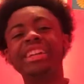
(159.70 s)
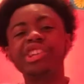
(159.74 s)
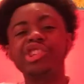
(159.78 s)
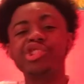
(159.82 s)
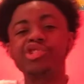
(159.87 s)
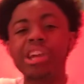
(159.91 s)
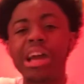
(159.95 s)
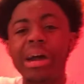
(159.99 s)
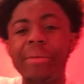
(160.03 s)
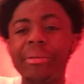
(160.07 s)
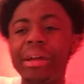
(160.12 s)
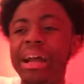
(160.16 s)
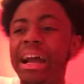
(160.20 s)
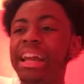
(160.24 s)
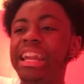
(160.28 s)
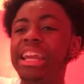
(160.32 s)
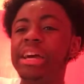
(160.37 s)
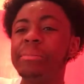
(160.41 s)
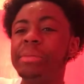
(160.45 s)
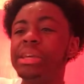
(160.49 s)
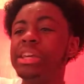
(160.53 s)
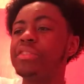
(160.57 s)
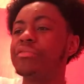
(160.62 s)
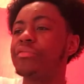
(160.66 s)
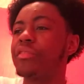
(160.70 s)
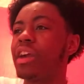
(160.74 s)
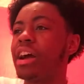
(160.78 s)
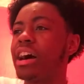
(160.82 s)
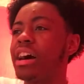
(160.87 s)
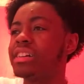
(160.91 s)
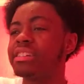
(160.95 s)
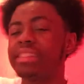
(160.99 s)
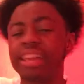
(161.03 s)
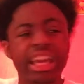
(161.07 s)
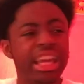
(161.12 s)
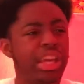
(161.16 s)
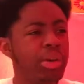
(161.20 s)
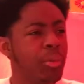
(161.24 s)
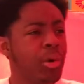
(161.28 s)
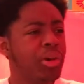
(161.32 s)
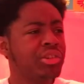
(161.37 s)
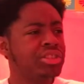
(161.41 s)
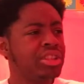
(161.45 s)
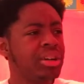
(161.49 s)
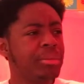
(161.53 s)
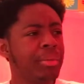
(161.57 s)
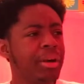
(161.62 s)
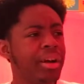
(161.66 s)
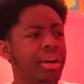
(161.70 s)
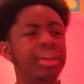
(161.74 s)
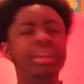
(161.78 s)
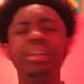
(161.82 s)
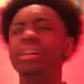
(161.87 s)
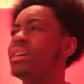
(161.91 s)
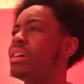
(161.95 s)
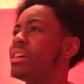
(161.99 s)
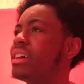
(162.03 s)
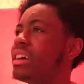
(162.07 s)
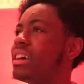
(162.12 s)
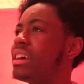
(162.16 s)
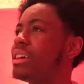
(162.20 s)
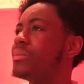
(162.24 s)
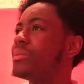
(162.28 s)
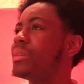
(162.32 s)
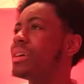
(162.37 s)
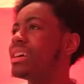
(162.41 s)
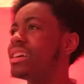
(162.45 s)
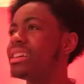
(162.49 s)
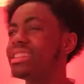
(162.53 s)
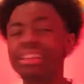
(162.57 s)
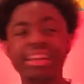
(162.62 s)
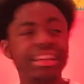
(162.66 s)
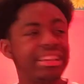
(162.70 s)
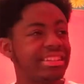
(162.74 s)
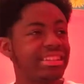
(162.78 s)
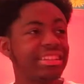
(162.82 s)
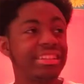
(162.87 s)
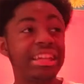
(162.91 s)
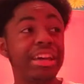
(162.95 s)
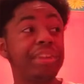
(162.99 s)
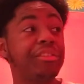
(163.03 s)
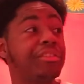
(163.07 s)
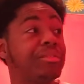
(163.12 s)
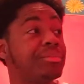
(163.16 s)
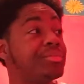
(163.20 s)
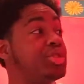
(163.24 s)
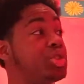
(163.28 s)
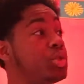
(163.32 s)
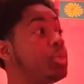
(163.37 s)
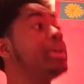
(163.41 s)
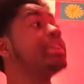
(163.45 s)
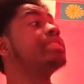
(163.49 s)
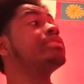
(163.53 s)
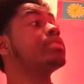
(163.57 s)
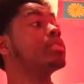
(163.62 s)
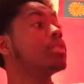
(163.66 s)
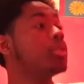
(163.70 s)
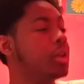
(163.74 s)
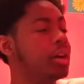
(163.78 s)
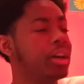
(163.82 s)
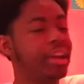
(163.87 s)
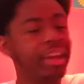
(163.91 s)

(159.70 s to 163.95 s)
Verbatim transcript: in the trap them eating fries. Hey, you want some, bro? Hey, man, that shit definitely two weeks ago.